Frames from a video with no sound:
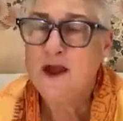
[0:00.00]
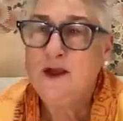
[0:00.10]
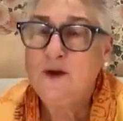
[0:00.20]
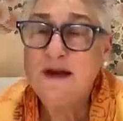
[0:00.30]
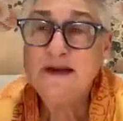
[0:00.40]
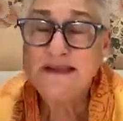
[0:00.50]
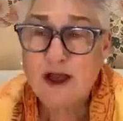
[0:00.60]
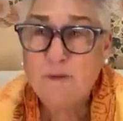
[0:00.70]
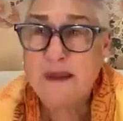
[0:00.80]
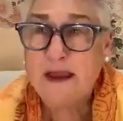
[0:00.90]
You didn't
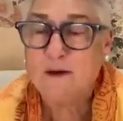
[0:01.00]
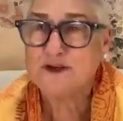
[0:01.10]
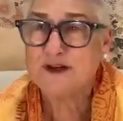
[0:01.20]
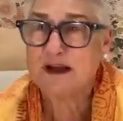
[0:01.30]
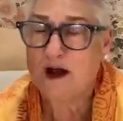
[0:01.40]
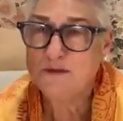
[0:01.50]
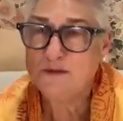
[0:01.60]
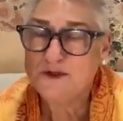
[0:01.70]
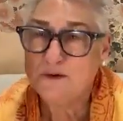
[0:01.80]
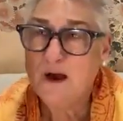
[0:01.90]
tell me I was going to
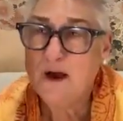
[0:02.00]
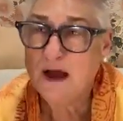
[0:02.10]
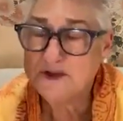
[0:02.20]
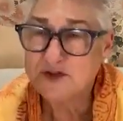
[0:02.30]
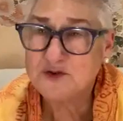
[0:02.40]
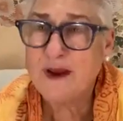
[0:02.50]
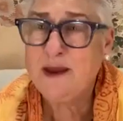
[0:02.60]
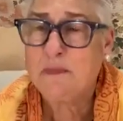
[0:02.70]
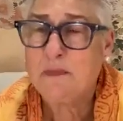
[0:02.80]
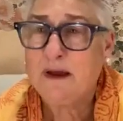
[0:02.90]
come to a
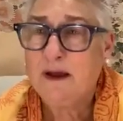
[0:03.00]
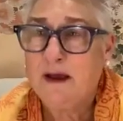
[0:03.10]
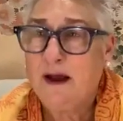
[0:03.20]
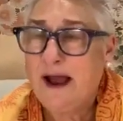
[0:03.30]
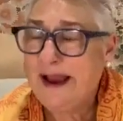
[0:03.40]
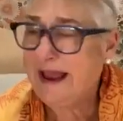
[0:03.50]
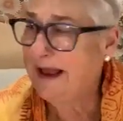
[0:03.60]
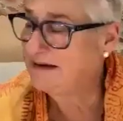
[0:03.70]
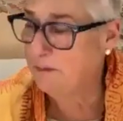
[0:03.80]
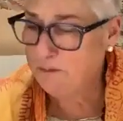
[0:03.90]
stream. I
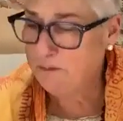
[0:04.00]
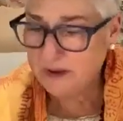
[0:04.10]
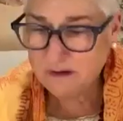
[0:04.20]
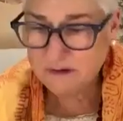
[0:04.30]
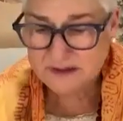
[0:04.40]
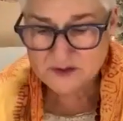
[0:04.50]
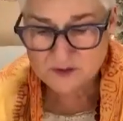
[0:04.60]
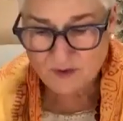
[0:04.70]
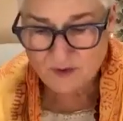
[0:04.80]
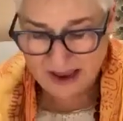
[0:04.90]
had to build
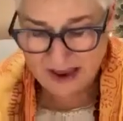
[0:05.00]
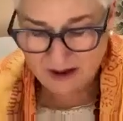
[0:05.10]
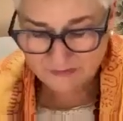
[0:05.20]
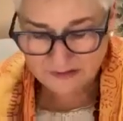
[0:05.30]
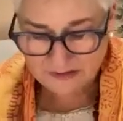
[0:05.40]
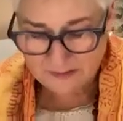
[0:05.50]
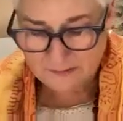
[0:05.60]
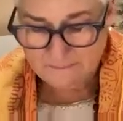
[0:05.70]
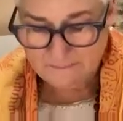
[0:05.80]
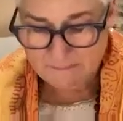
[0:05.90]
this raft,
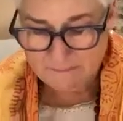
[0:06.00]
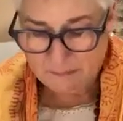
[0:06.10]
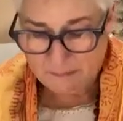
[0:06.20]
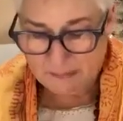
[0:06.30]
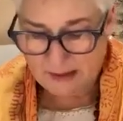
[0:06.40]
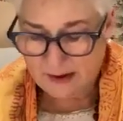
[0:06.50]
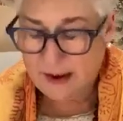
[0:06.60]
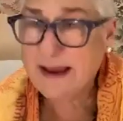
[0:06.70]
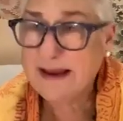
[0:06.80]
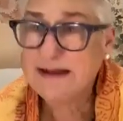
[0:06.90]
and
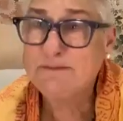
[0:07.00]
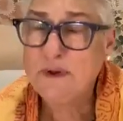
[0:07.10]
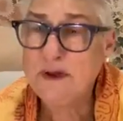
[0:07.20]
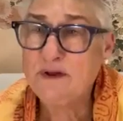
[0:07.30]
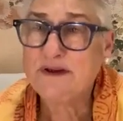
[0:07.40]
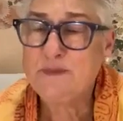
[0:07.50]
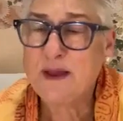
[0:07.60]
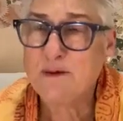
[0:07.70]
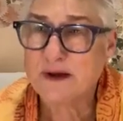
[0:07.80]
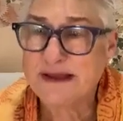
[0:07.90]
I had to build it to
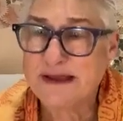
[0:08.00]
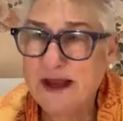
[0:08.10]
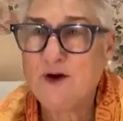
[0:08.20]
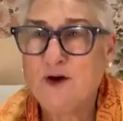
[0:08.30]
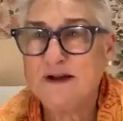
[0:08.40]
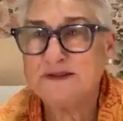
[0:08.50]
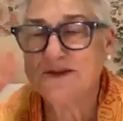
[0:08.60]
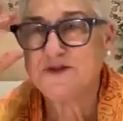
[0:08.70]
be able to get across the